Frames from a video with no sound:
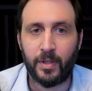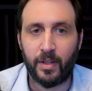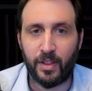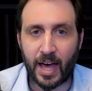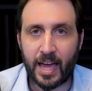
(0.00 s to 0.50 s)

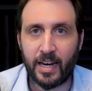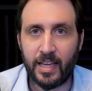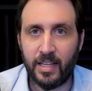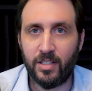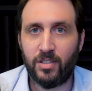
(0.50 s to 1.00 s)
That
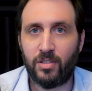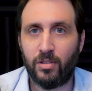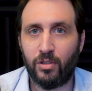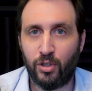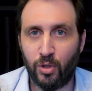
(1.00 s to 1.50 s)
is
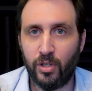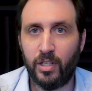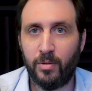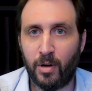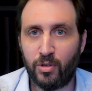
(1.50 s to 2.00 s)
good
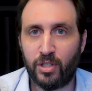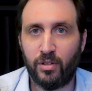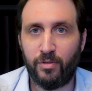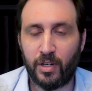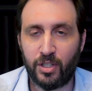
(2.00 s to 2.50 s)

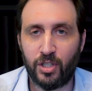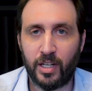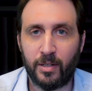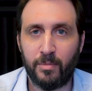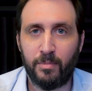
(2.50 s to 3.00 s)
emotional functioning,